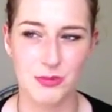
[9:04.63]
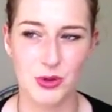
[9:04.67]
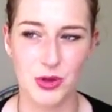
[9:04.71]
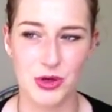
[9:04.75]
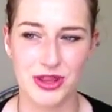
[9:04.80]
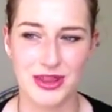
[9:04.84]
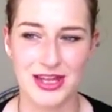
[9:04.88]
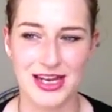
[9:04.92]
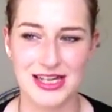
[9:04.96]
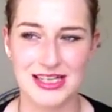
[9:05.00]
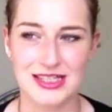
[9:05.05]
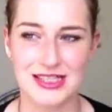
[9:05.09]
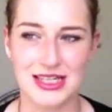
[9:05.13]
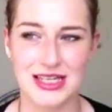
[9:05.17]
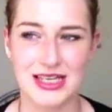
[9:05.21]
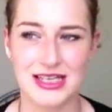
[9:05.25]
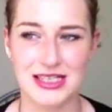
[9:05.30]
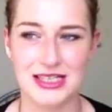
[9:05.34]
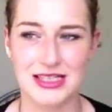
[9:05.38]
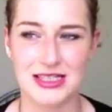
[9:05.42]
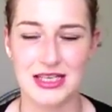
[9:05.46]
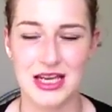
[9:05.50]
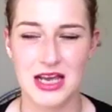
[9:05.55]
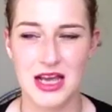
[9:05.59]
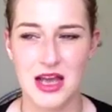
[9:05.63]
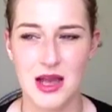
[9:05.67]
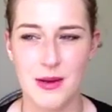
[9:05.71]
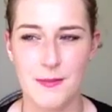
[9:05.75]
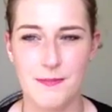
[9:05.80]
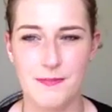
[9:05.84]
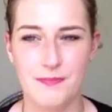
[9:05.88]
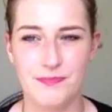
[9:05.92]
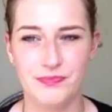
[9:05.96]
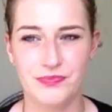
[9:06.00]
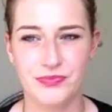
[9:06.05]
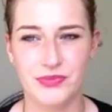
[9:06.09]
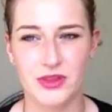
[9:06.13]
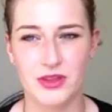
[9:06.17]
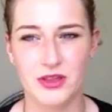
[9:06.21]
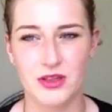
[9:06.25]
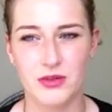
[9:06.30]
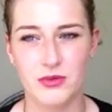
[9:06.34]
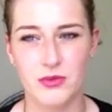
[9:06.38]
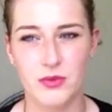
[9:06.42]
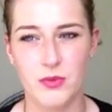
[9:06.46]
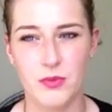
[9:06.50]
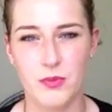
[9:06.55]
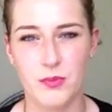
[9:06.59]
but this is
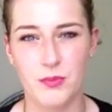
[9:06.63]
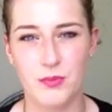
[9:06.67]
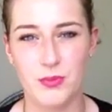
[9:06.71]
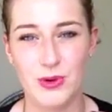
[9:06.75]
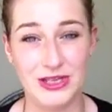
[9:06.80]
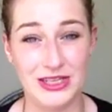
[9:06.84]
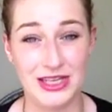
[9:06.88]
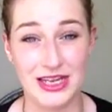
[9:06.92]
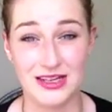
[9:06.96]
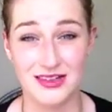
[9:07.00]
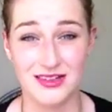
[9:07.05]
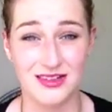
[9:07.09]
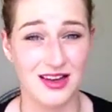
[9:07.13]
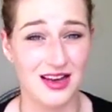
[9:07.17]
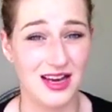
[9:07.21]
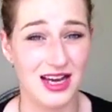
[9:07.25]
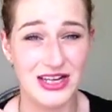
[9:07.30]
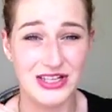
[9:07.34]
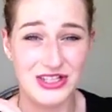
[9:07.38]
brilliant.